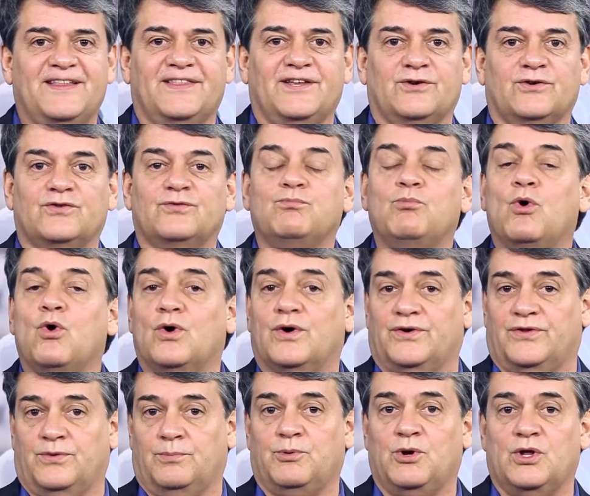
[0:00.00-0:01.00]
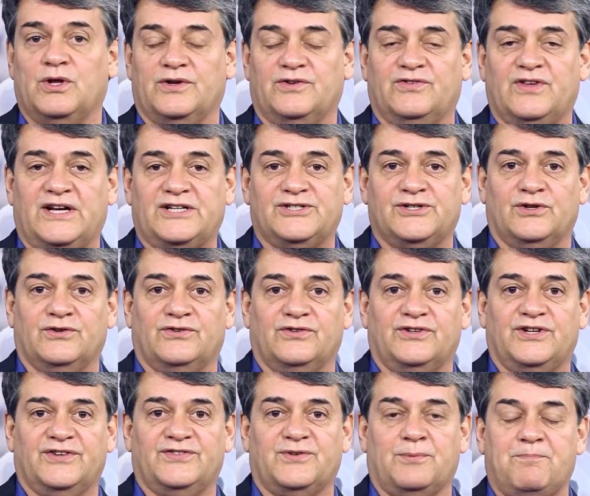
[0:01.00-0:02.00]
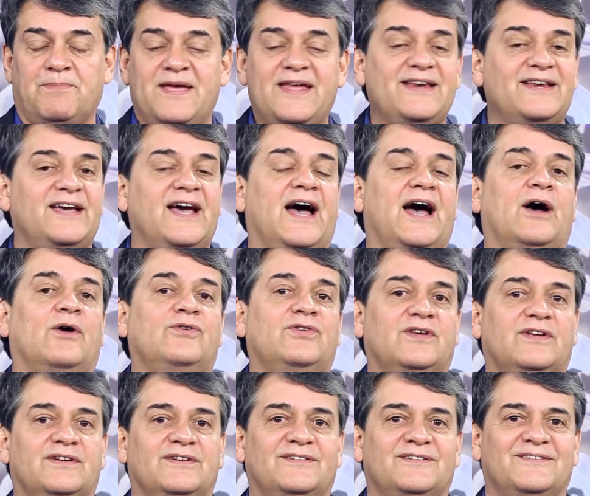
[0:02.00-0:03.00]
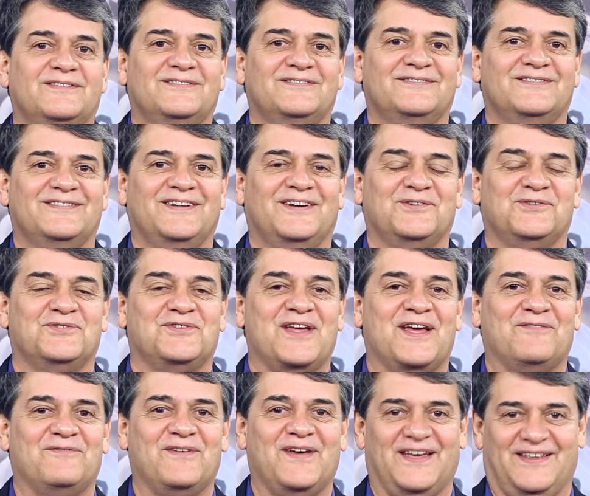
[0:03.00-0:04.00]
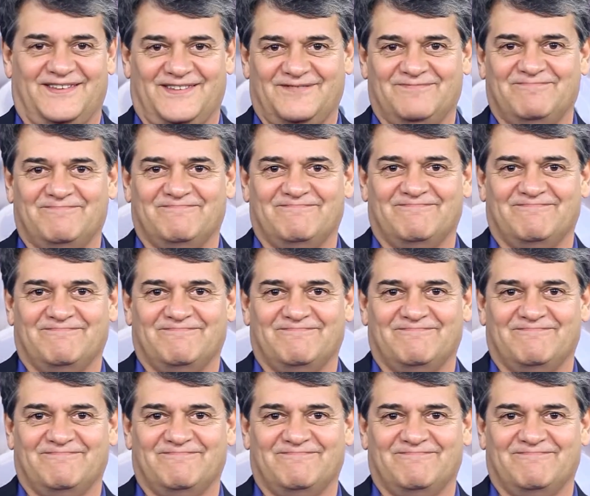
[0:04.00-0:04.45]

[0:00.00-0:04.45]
There is more to the bowling sectionals than just a pin count. Here's Dan Fetes.